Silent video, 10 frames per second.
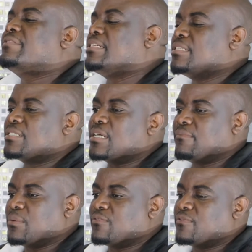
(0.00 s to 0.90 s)
seen a
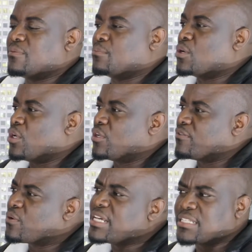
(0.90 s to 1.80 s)
lot
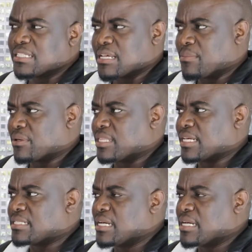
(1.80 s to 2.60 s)
of questions about that.